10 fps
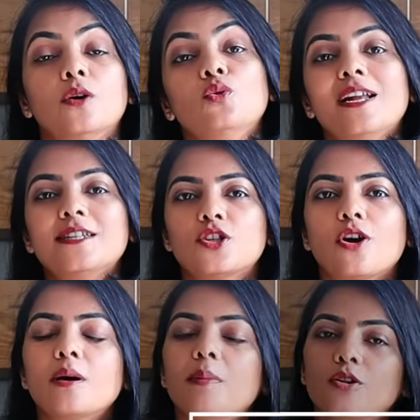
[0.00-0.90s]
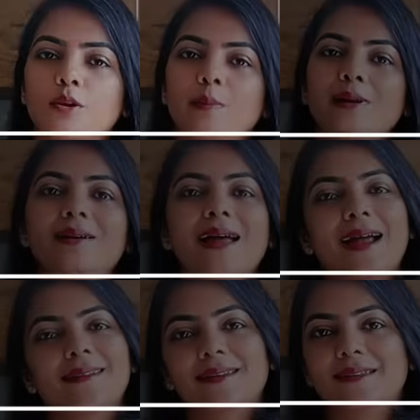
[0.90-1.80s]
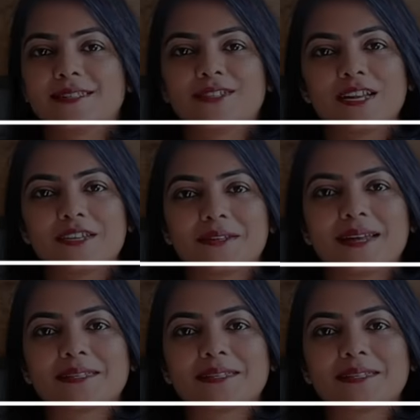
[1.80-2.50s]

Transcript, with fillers: Now let's talk about the build and the installation